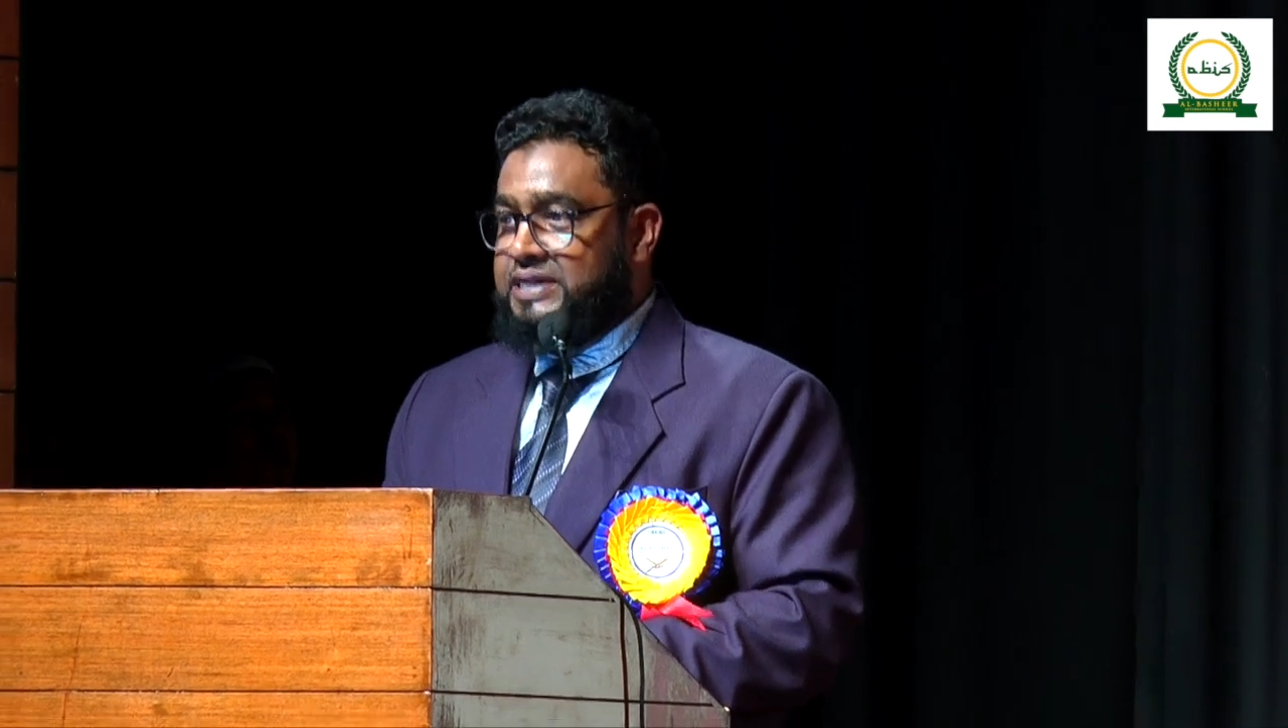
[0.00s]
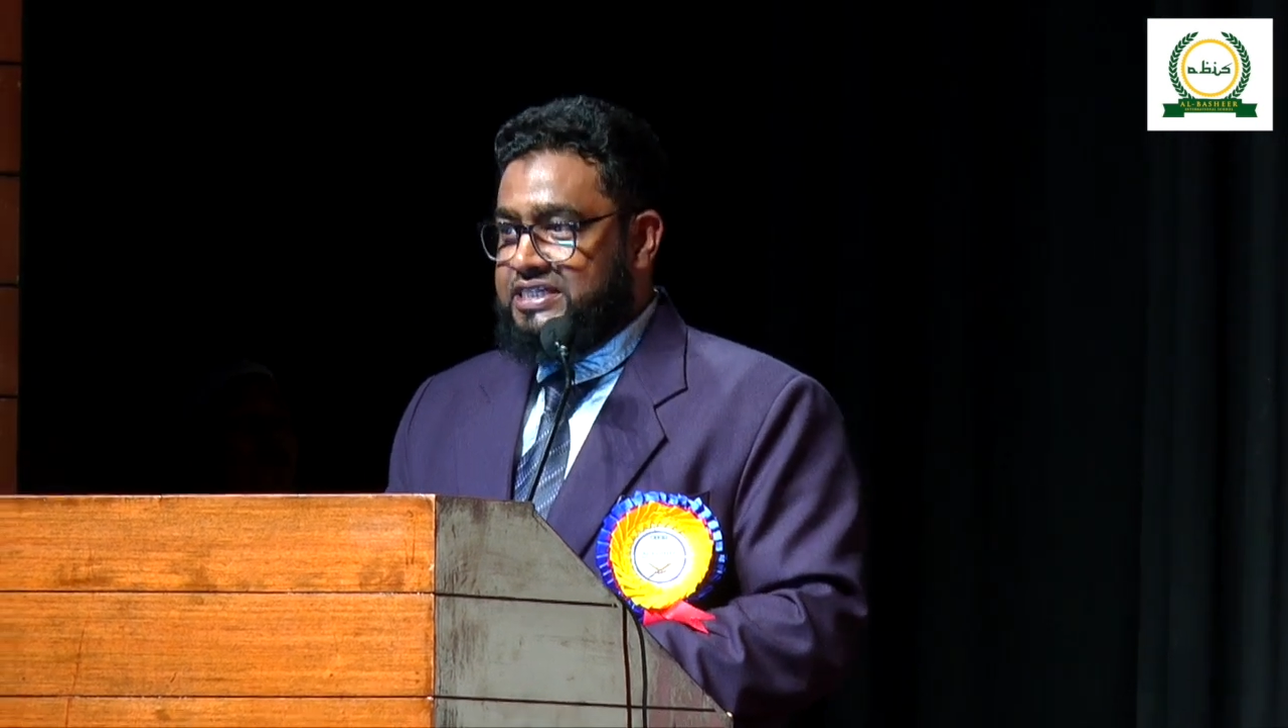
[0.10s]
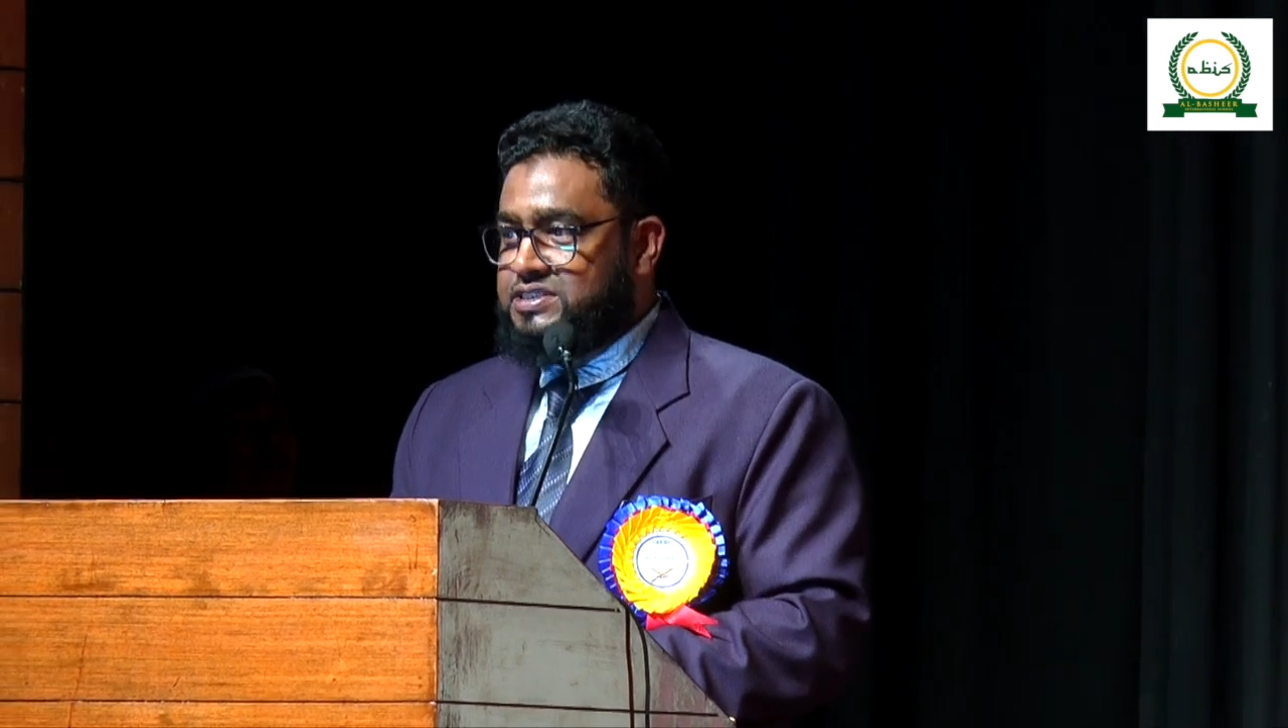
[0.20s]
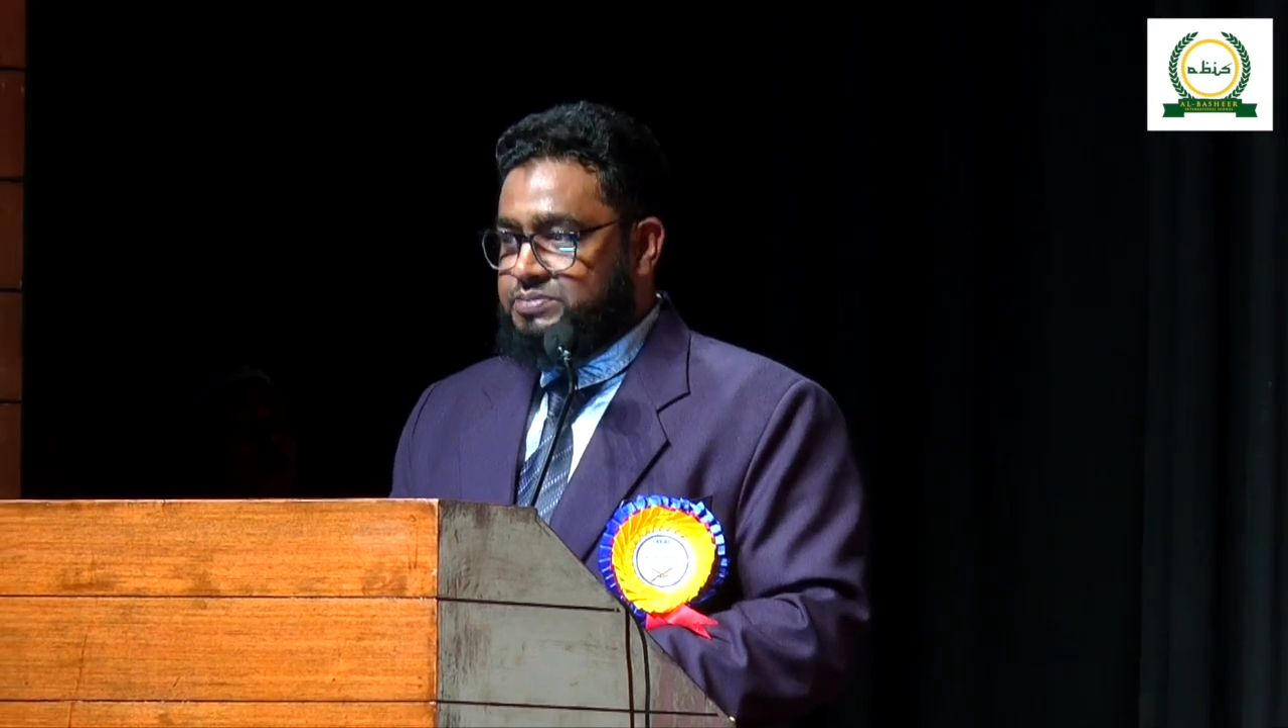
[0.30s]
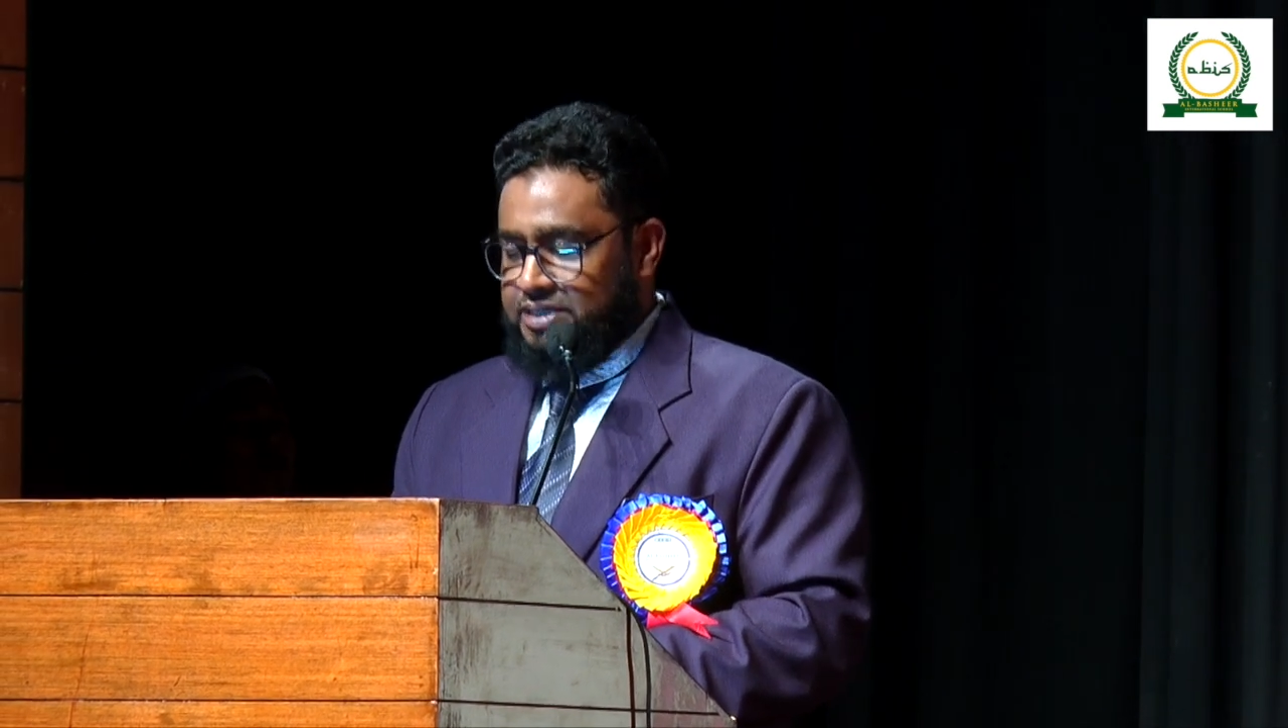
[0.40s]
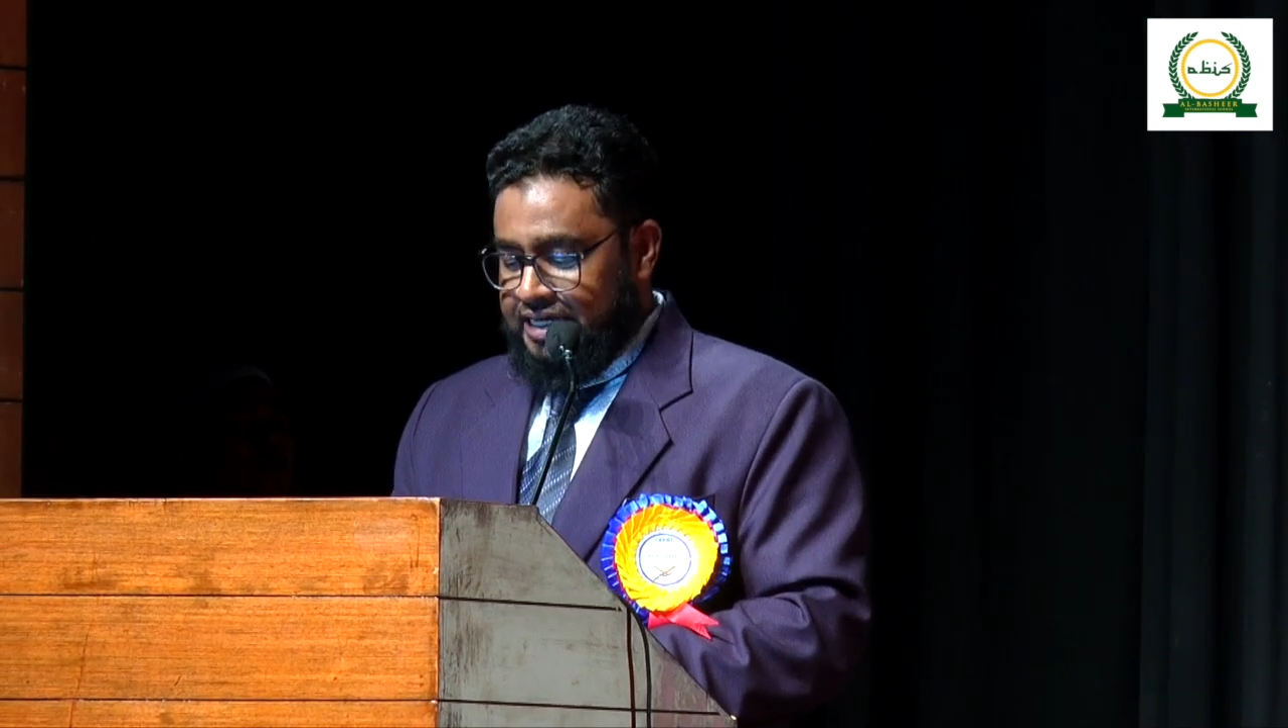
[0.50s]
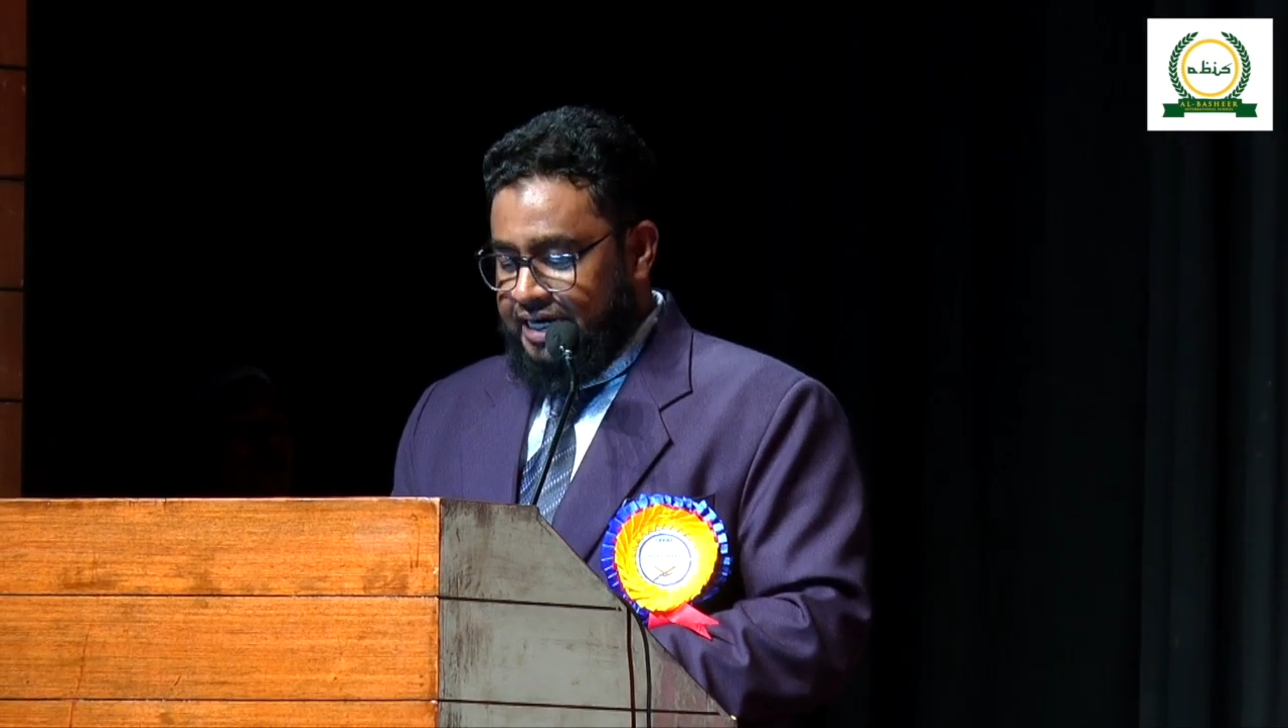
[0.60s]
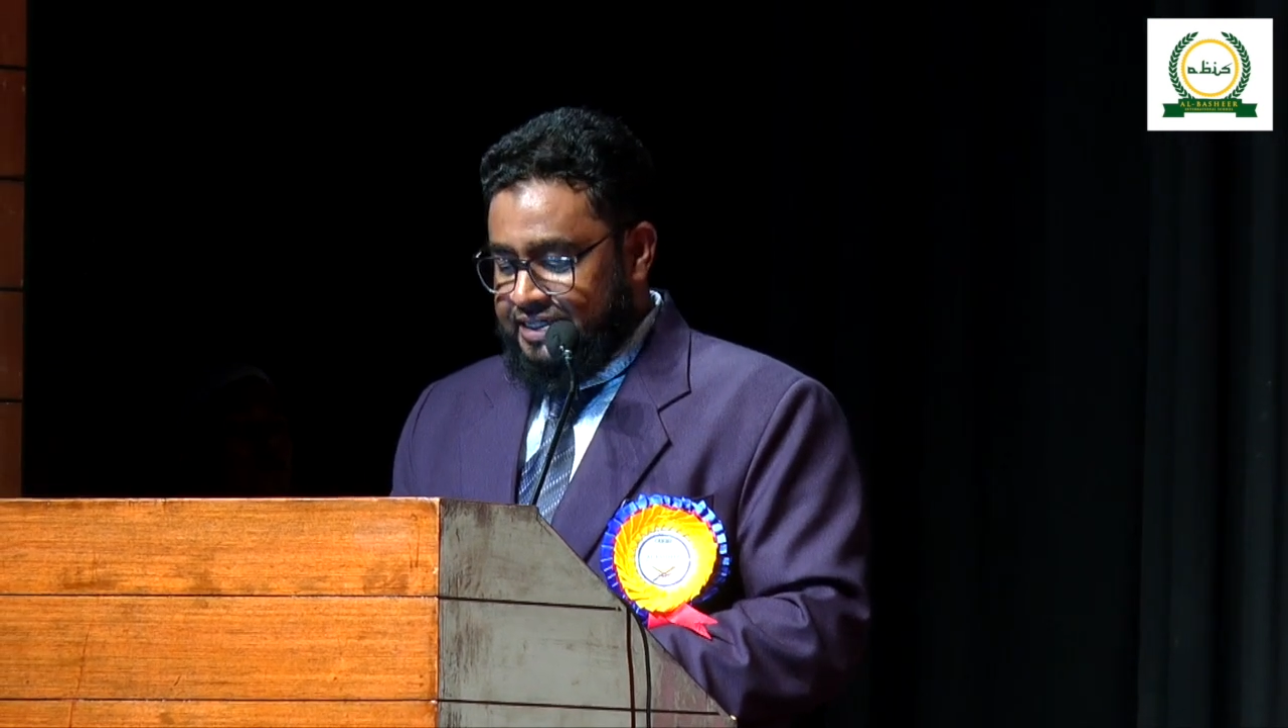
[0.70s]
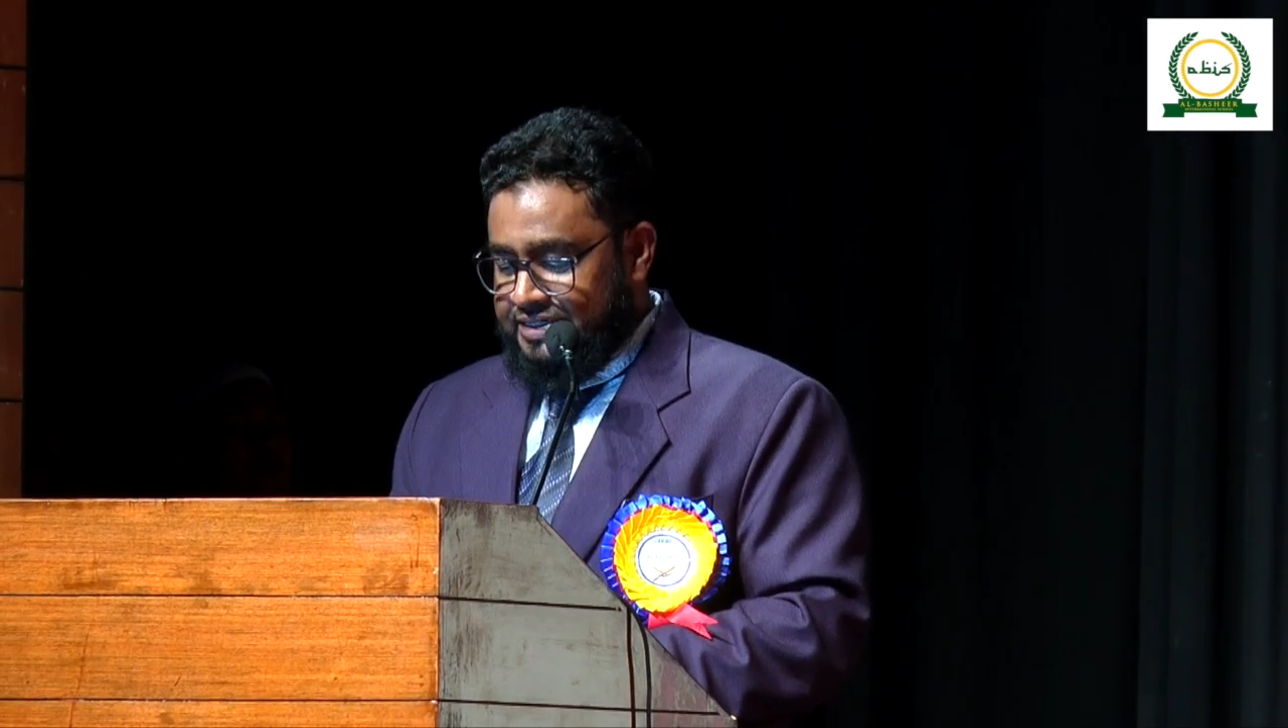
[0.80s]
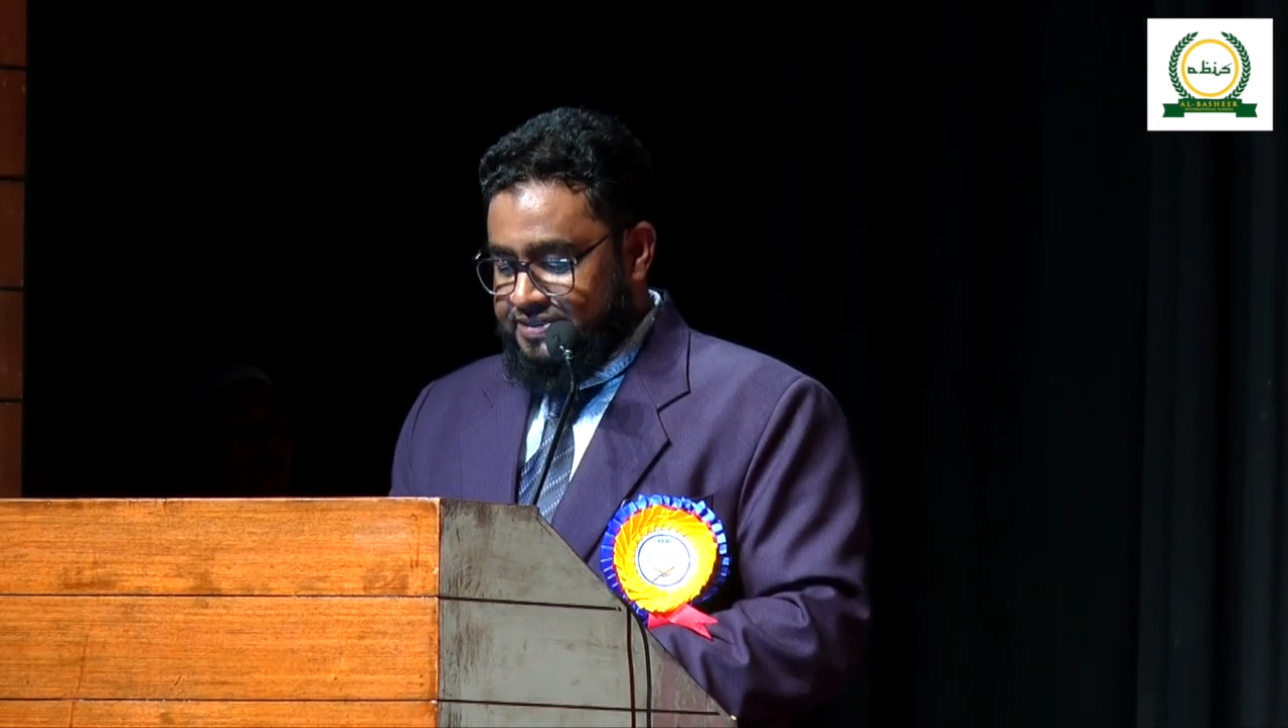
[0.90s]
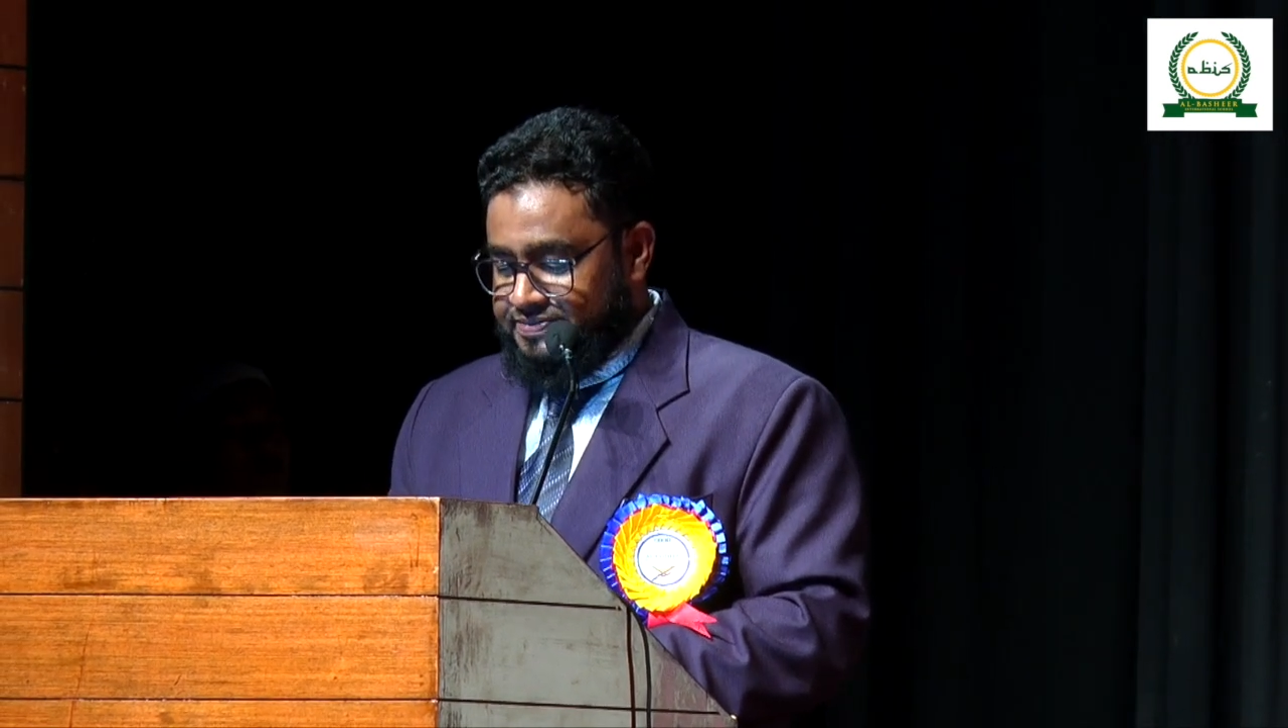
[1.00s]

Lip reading: pleased with that,